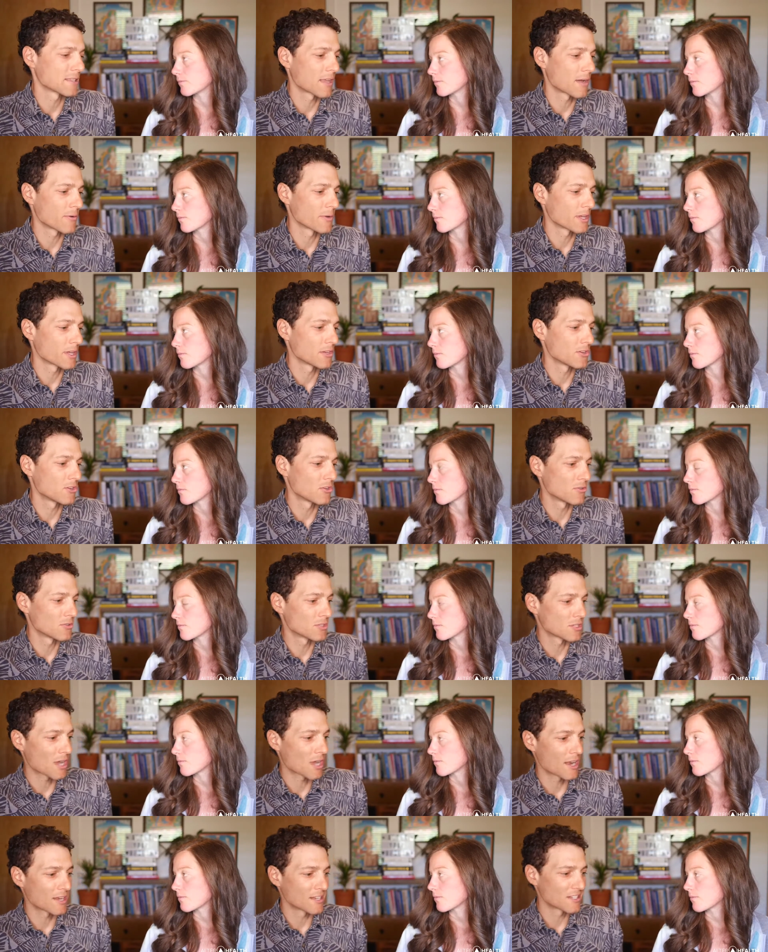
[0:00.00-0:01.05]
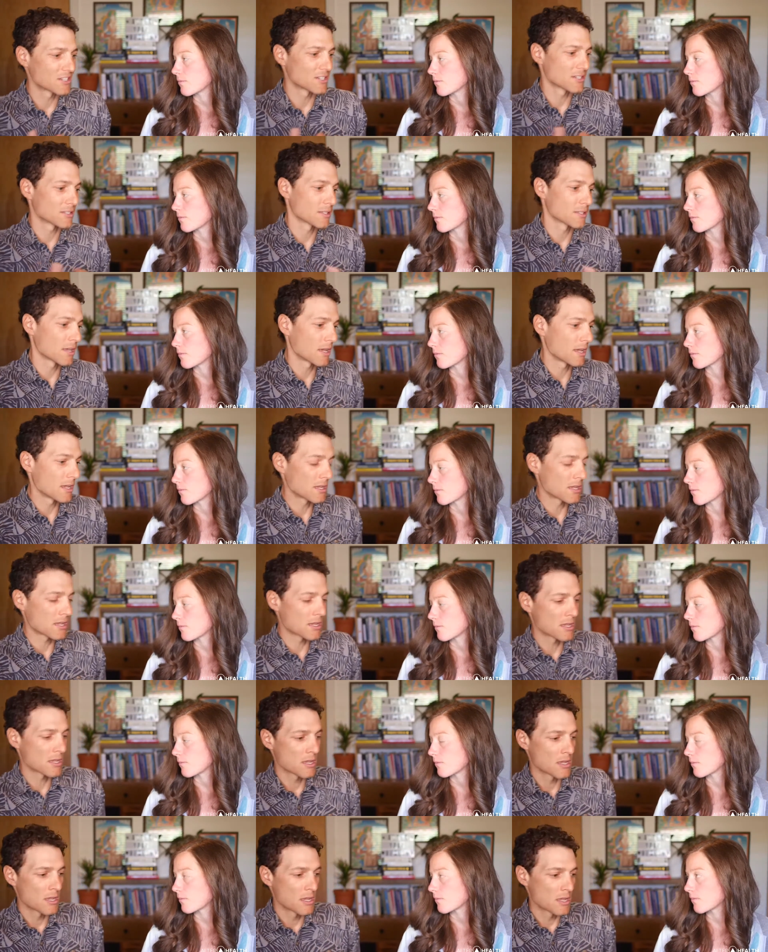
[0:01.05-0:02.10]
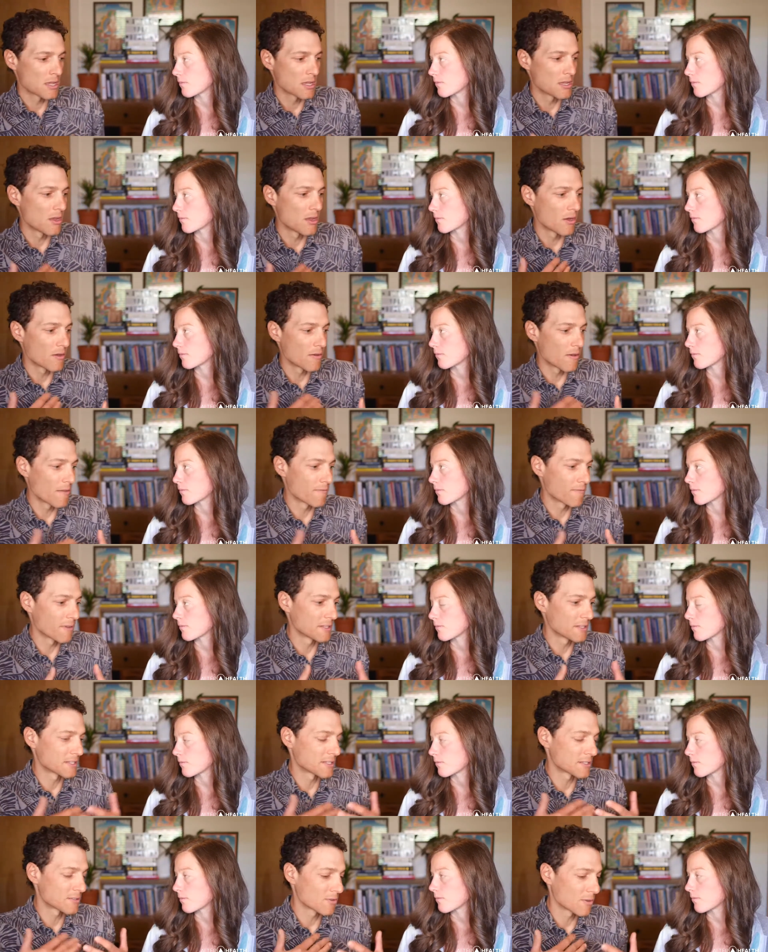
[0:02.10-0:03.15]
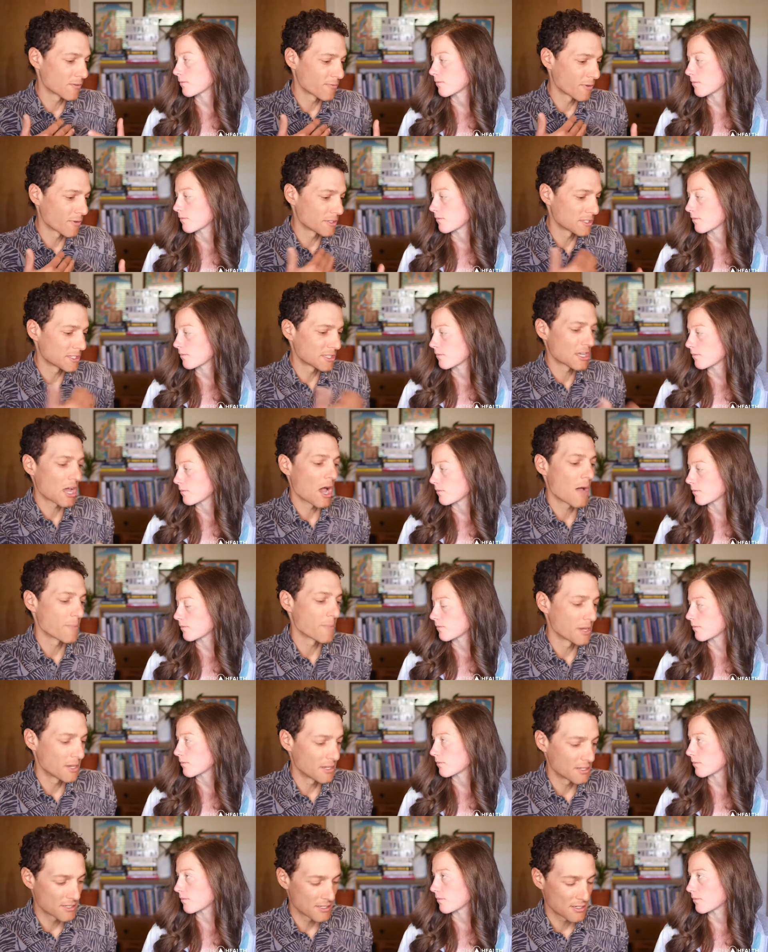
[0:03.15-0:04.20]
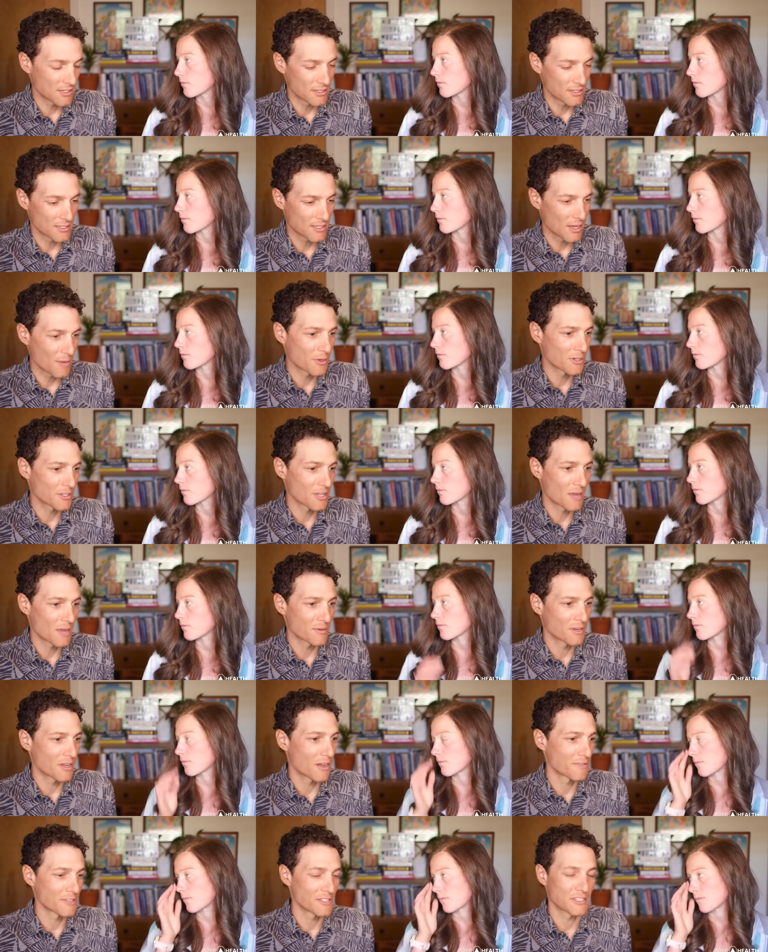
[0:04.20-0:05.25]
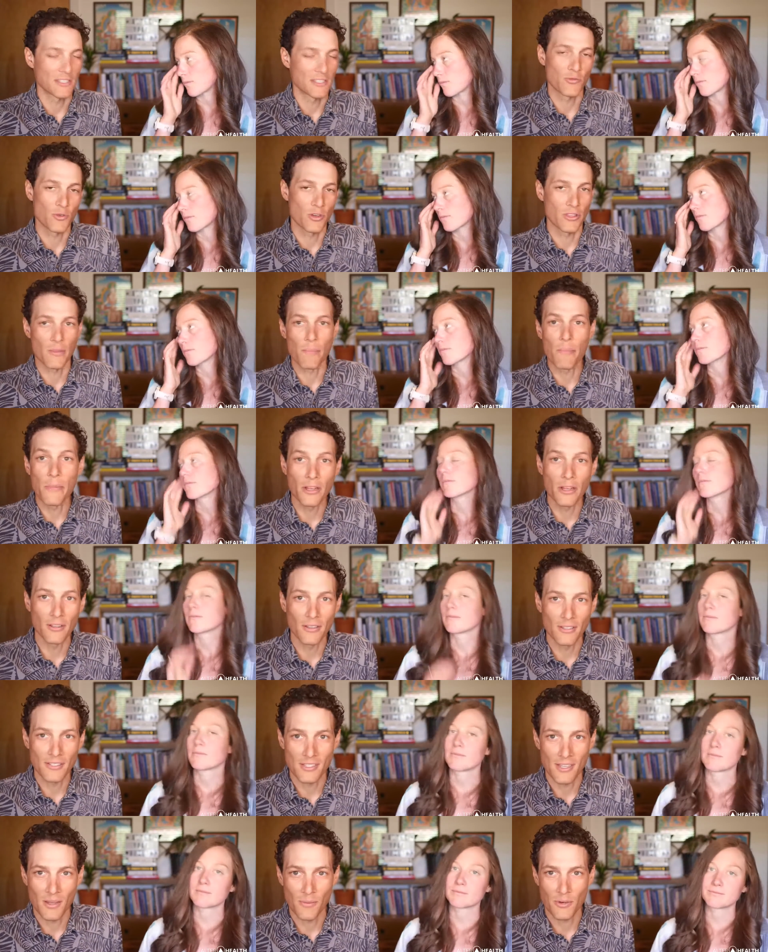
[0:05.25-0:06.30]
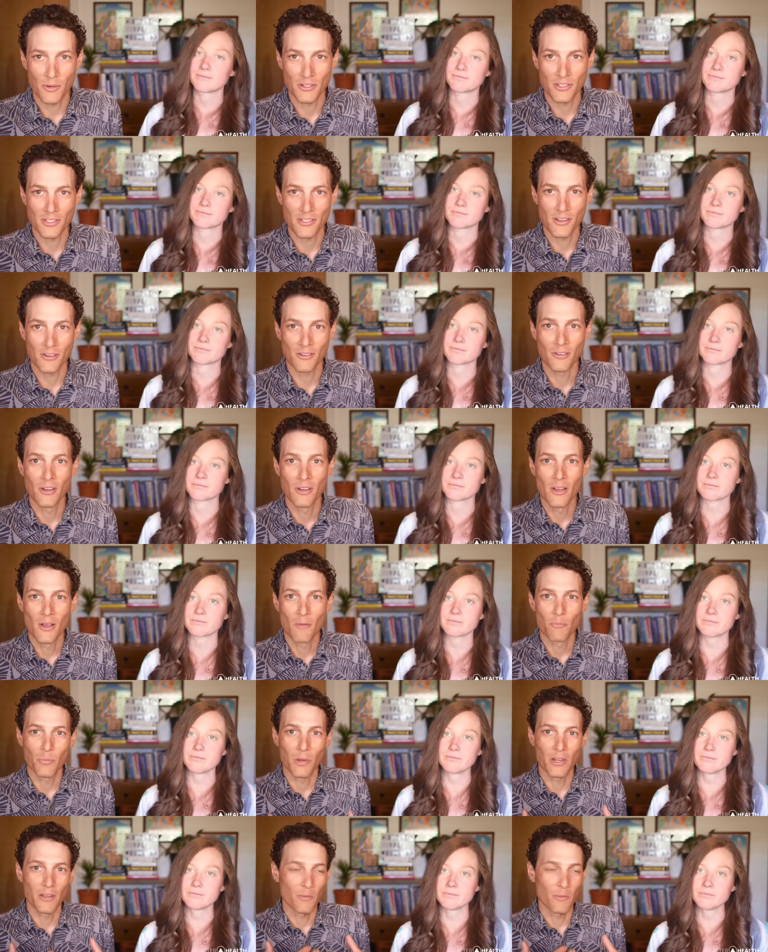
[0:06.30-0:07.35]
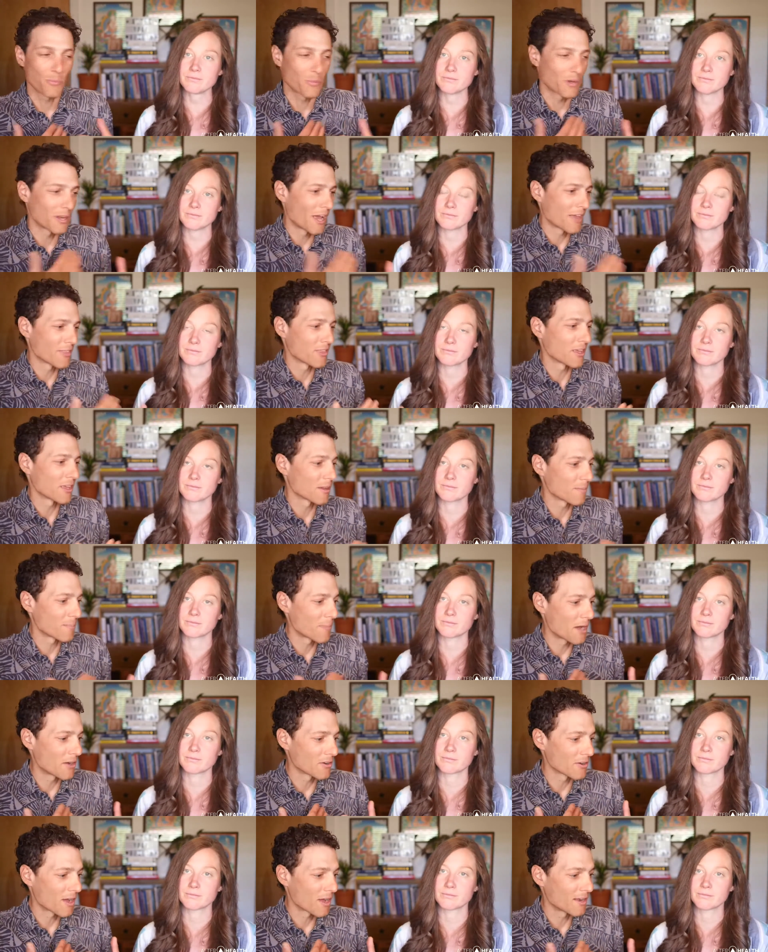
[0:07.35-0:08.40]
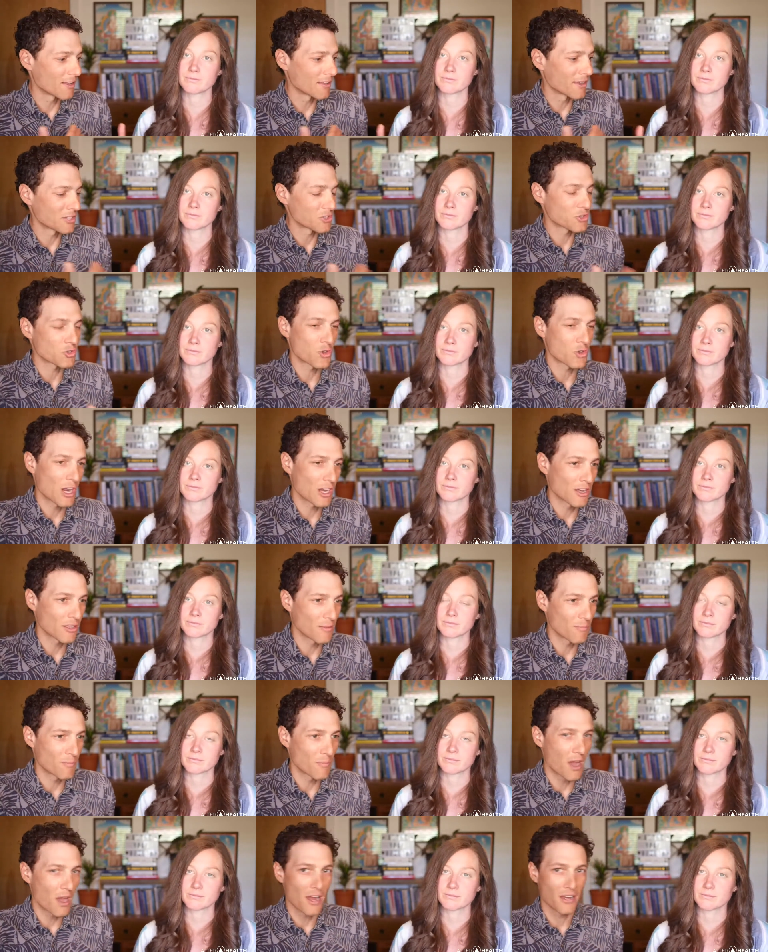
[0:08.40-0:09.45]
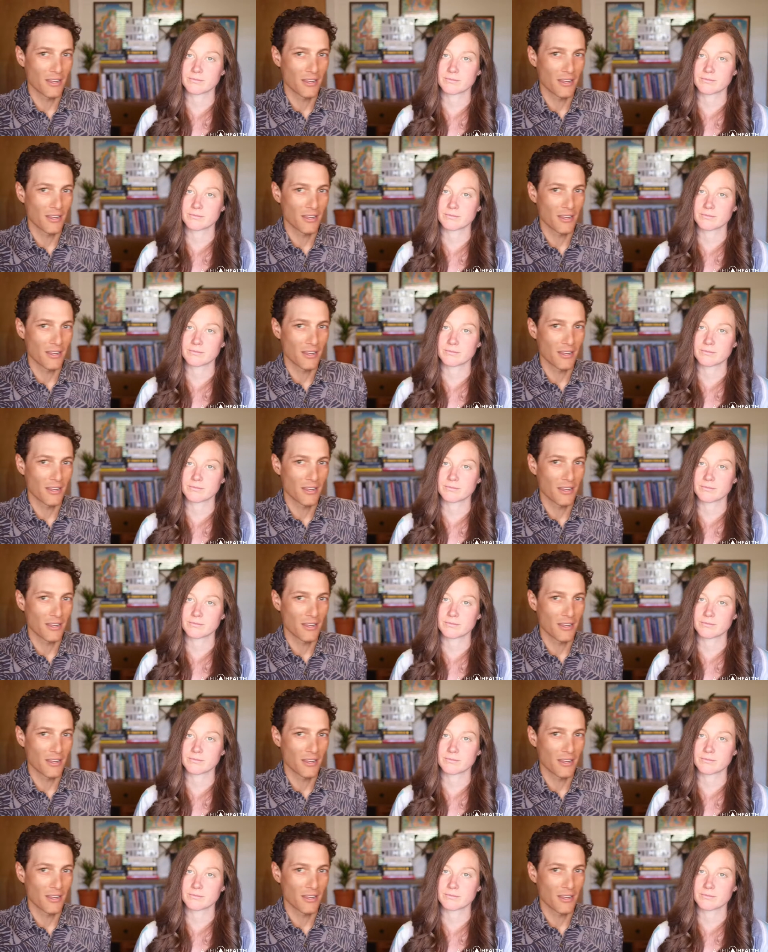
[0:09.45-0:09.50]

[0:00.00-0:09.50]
Speaker 1: we can do is kind of just like, you know, if it's if it's coming into summertime and obviously we're in the middle of summer, so but but I think about kind of like training the body,